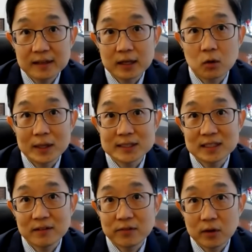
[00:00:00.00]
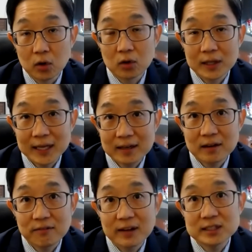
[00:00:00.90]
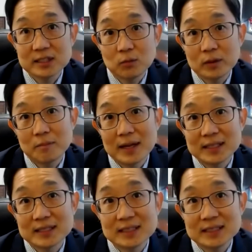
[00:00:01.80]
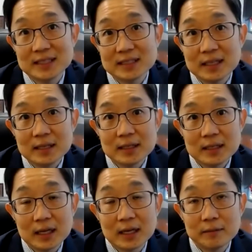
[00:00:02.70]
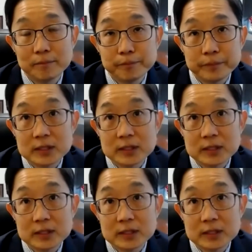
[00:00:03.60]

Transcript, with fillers: the question of early intervention with medicines and um,